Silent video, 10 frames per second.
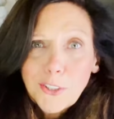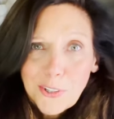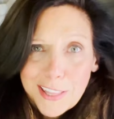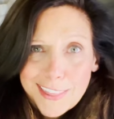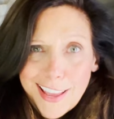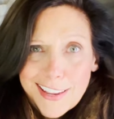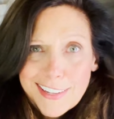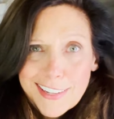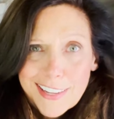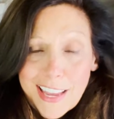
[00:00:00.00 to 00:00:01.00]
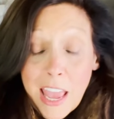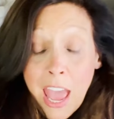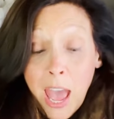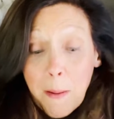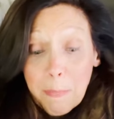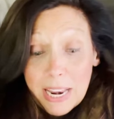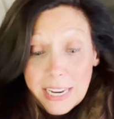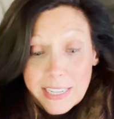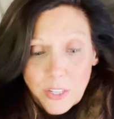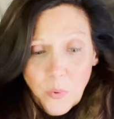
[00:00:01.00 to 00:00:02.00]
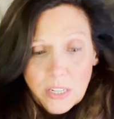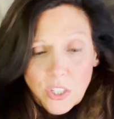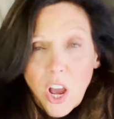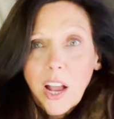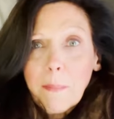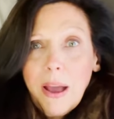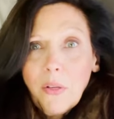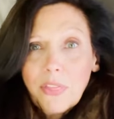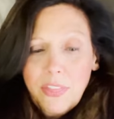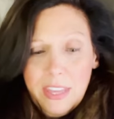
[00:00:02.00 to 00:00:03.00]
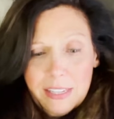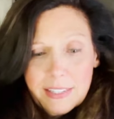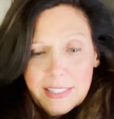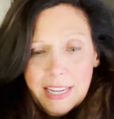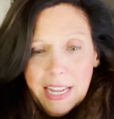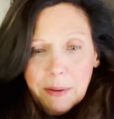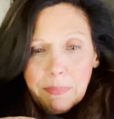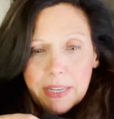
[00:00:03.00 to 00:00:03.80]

you get the idea. But I did want to talk about this in